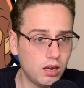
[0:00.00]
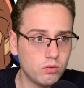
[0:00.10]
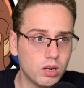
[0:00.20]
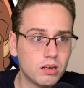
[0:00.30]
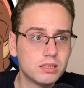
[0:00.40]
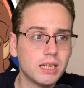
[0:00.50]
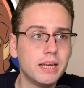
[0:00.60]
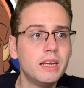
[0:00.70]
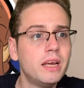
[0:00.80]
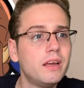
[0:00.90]
oat
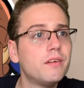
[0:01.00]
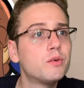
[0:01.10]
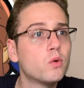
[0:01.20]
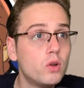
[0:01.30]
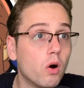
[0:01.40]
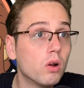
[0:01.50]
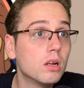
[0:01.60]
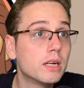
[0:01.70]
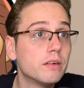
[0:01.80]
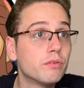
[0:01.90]
latte if you're not
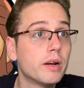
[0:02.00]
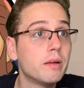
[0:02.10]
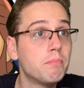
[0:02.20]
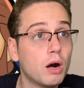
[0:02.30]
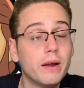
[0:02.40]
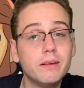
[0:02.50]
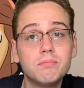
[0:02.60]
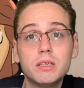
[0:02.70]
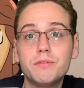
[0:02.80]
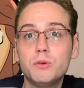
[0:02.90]
looking for any bite.
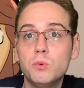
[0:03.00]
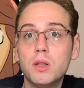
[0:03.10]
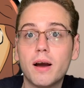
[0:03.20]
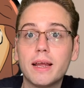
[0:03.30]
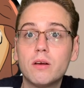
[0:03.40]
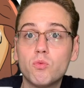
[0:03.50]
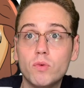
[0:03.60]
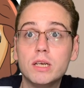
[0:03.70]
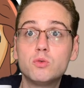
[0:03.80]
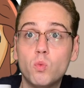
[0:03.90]
If you like
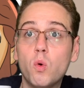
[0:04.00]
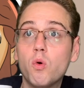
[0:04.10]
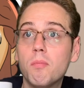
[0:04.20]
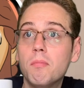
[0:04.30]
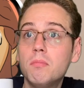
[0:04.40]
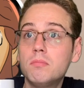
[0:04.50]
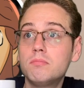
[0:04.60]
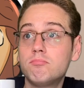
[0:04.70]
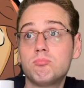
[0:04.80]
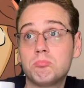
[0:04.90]
rich, warm
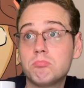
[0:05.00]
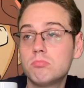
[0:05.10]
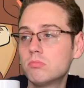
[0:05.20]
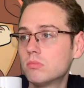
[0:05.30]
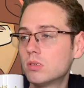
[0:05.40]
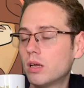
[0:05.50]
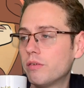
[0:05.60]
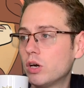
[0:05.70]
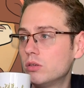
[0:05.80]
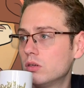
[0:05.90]
kind of
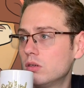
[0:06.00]
oat